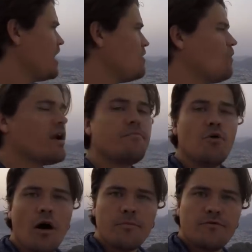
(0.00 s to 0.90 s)
He wanted
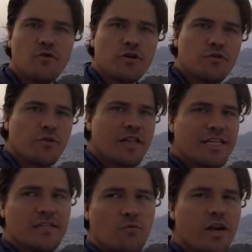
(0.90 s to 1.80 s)
Muhammad of Ghur to
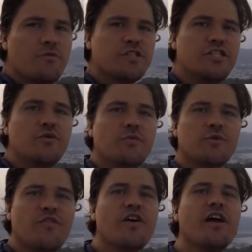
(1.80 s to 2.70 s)
realize that what he was doing
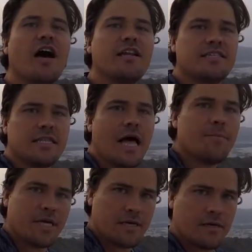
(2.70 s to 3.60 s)
was very
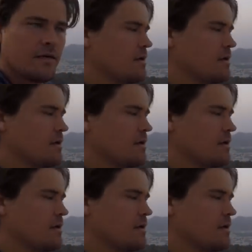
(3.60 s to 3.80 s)
un-Islamic,